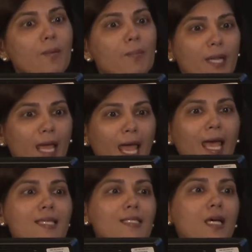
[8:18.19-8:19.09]
But
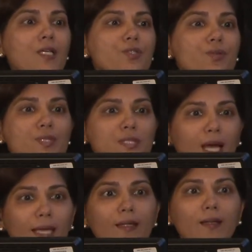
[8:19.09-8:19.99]
as a
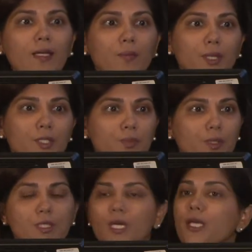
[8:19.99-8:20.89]
societal
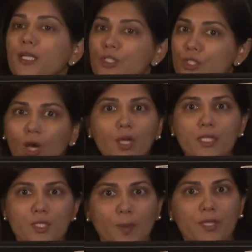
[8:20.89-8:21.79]
commitment, it is not
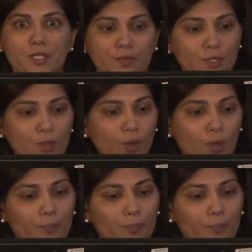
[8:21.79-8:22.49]
expensive at all.